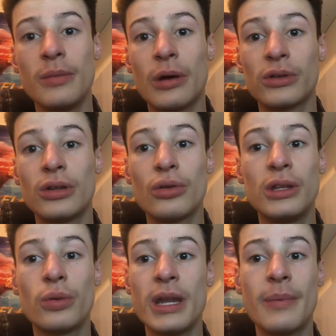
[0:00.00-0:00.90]
about It's only
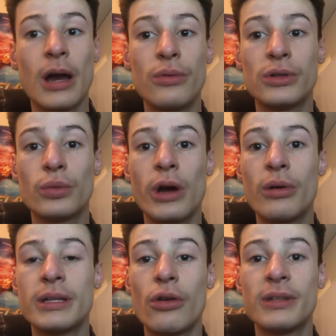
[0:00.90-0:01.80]
£20 as well
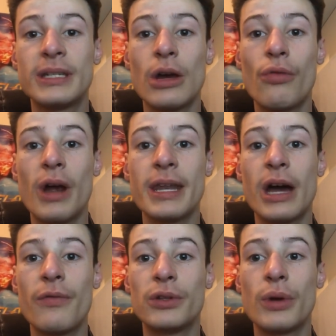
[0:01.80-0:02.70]
because they're on sale right
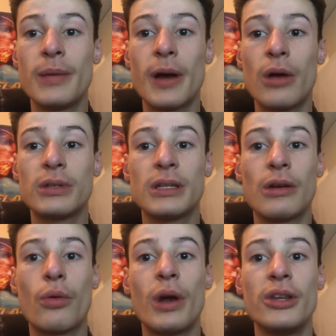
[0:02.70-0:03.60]
now for £20 because they're
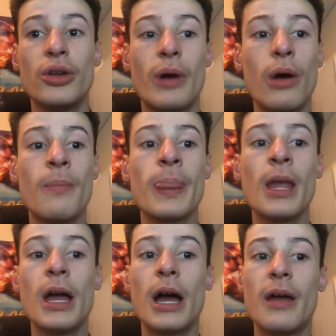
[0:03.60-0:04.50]
quite new out.
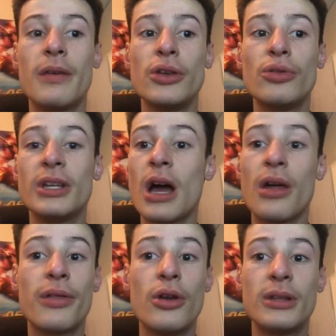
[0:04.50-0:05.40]
Uh, they usually are
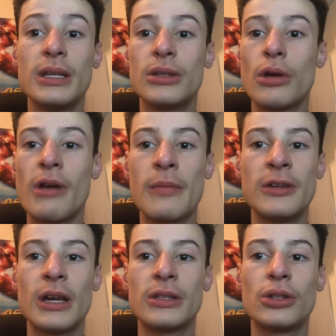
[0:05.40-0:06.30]
30 so I recommend
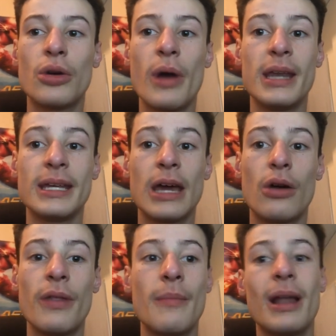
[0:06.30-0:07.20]
you guys go ahead and get
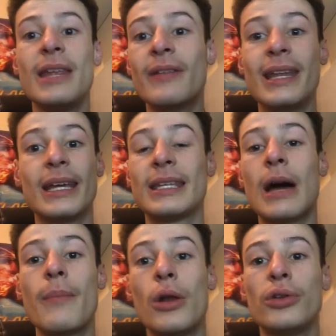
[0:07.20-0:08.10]
on them. I'll leave a link
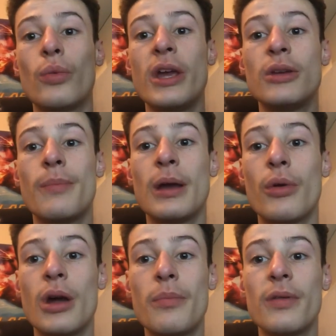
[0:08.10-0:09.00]
down below to where you can pick
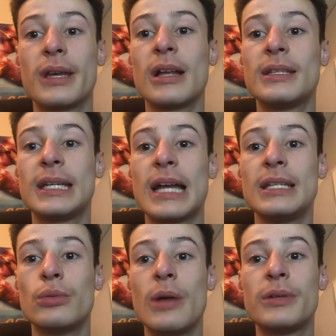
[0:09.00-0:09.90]
one up on the Celtic
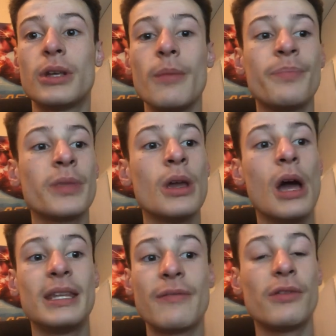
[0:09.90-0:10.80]
Cattys website.
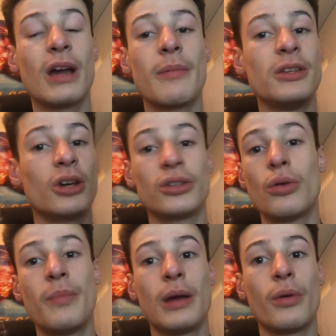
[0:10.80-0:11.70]
I definitely recommend you guys go
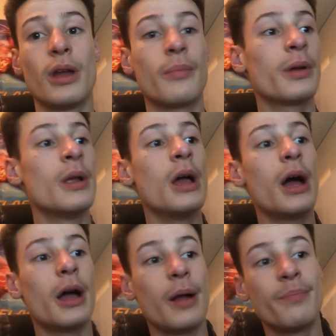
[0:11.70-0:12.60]
and pick one up.
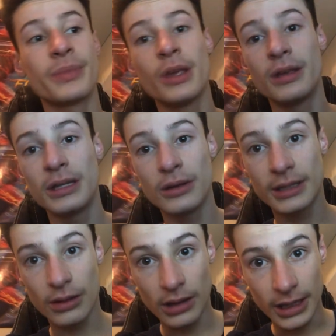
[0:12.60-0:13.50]
Um, see these
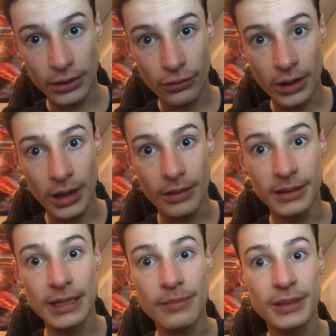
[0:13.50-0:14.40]
little like uh,
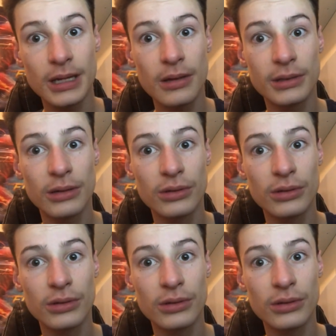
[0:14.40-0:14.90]
dimps here, those little